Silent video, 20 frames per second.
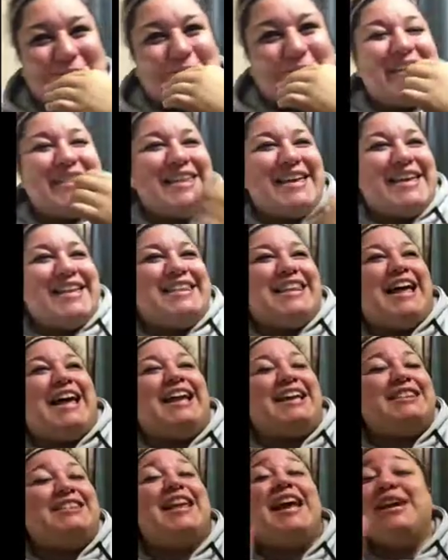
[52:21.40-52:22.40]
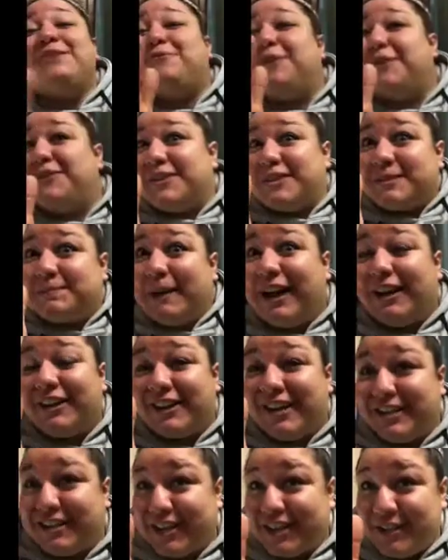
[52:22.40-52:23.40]
And then, like, thankfully, the spotter,
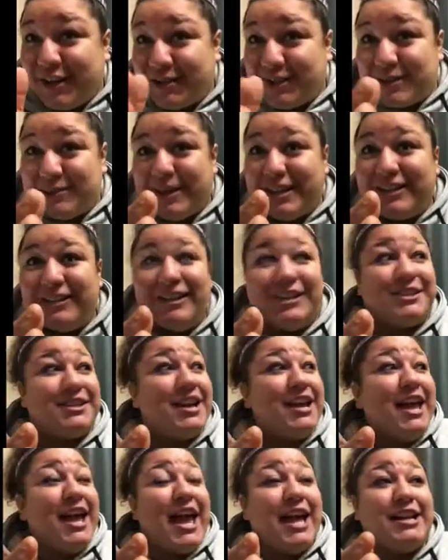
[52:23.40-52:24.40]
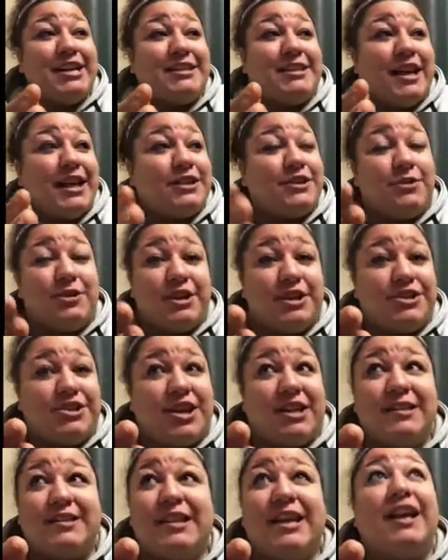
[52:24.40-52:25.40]
he did know some English. And he's like, do you want to
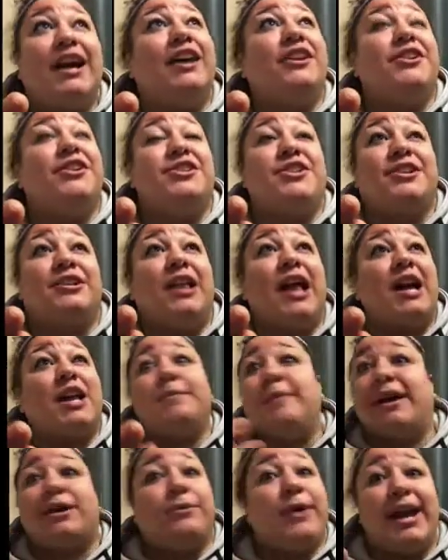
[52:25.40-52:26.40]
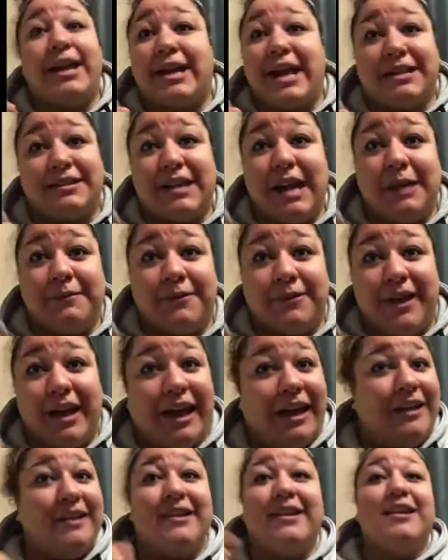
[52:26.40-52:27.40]
adjust it? I looked at the clock. I'm like, we ain't got time for
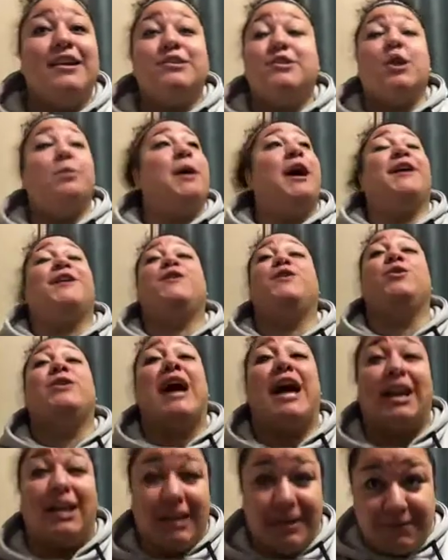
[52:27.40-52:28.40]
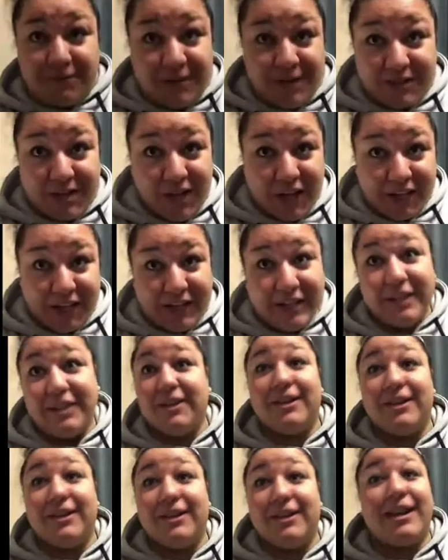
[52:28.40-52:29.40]
that. So I'm like, you got to lift this, honey.
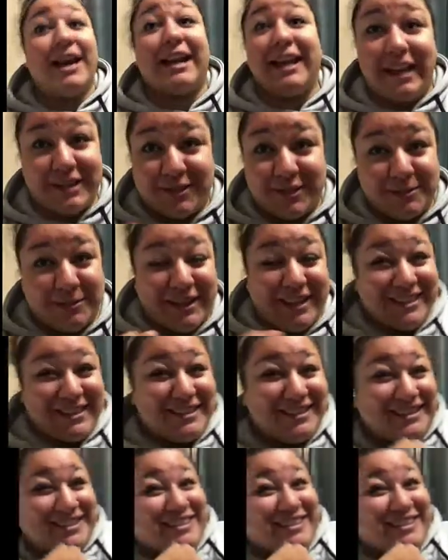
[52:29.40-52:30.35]
You got to hand it to me.